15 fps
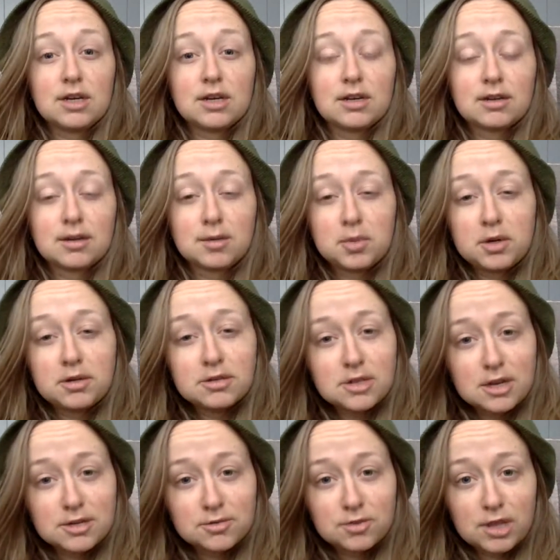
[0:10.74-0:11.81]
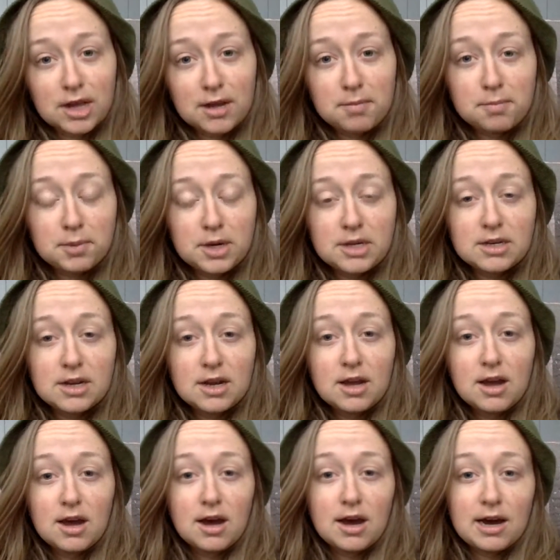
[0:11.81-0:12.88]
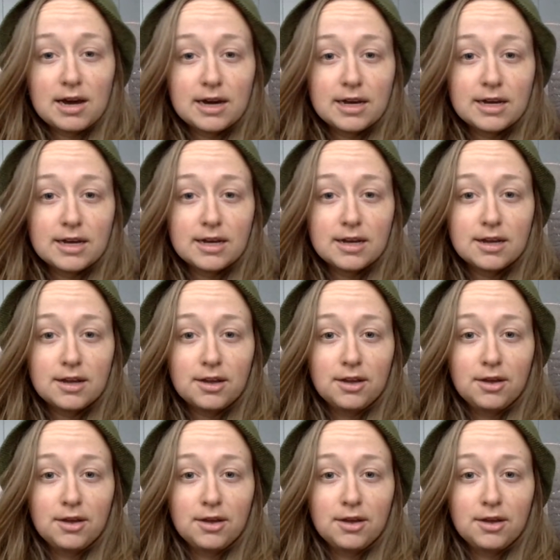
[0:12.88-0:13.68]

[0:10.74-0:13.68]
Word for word: and I apologize for that, but I